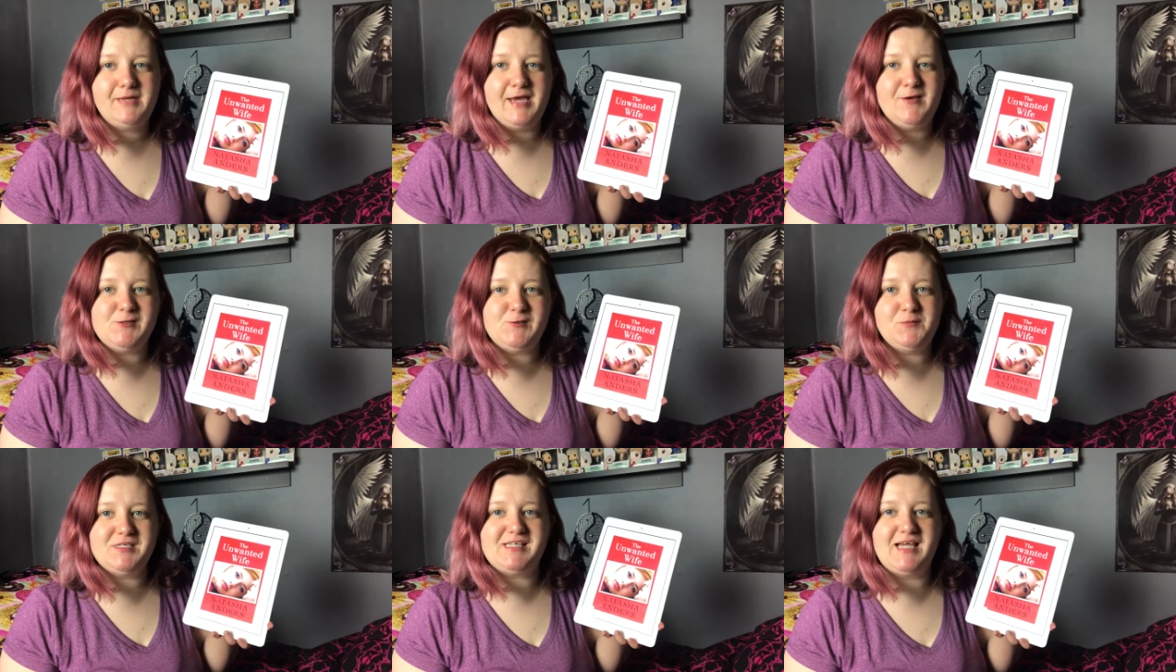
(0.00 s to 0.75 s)
Hi
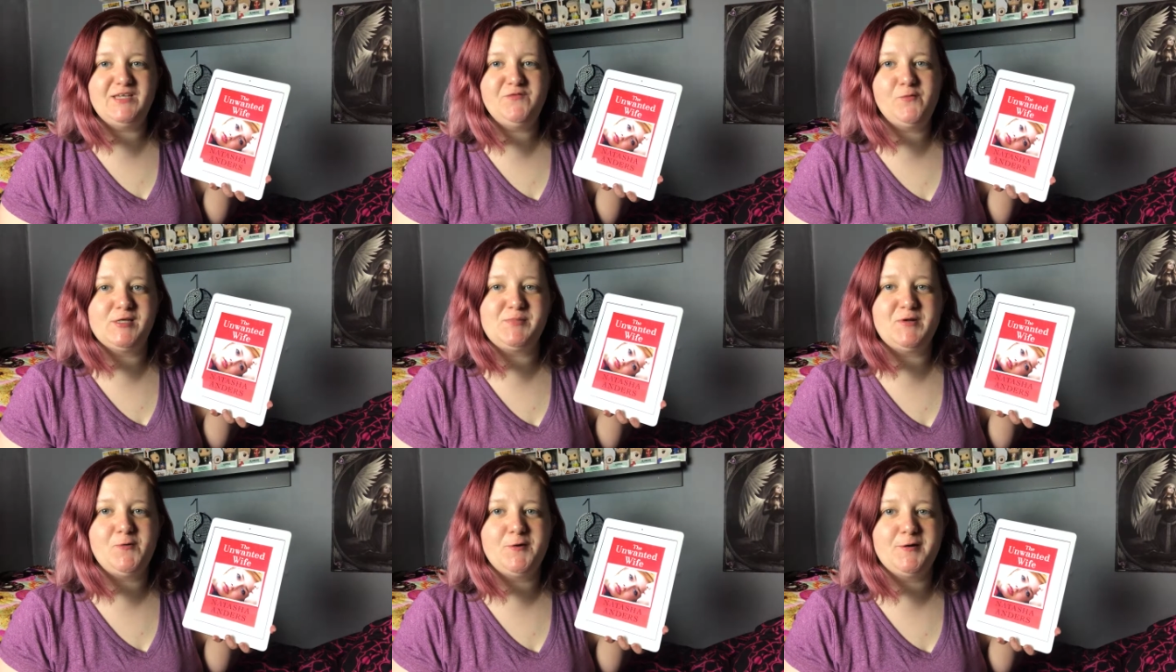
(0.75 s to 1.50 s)
YouTube, this is Ellie from Once
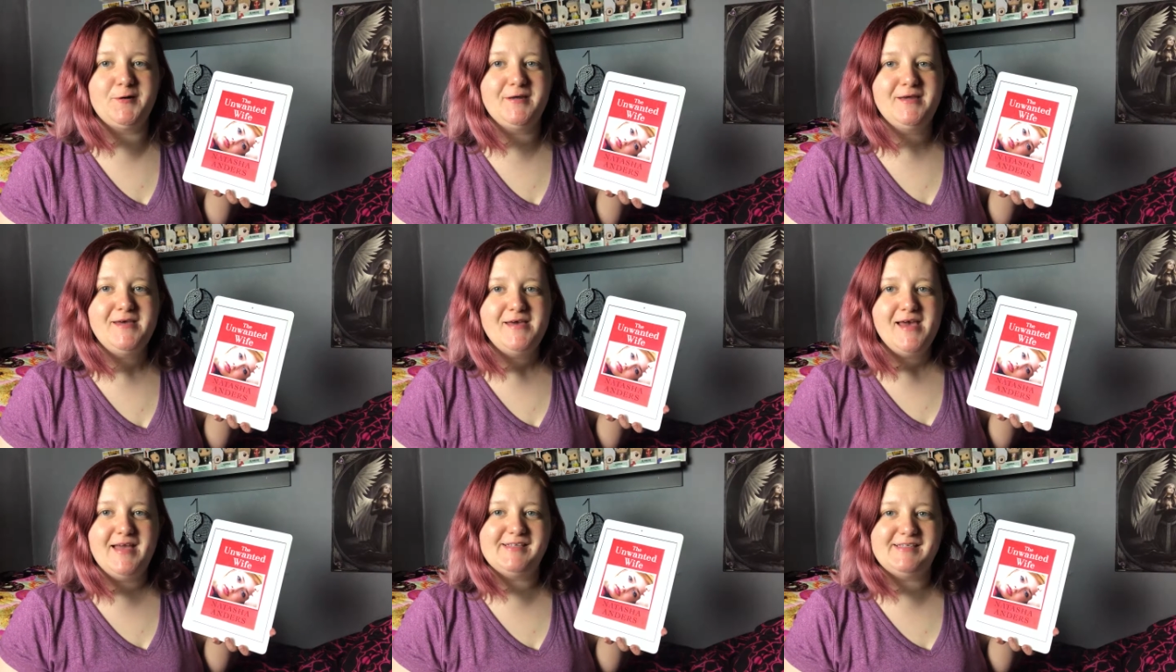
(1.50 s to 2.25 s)
Upon a Hoarder,
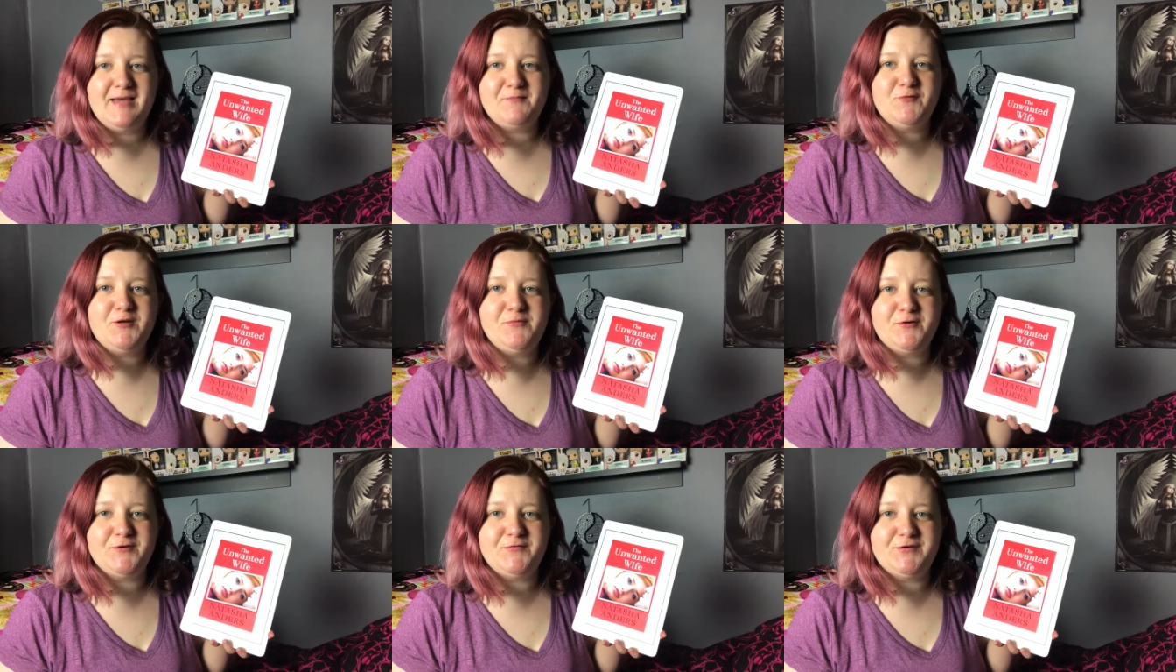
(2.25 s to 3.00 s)
and today I'm doing a
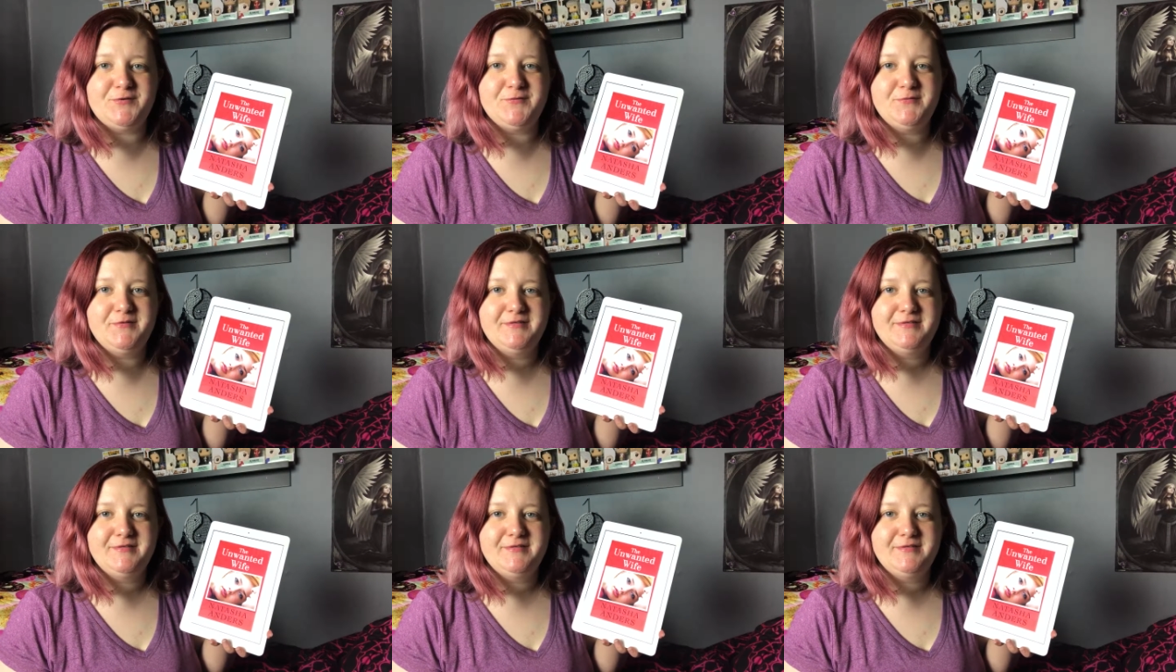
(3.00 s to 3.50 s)
book review.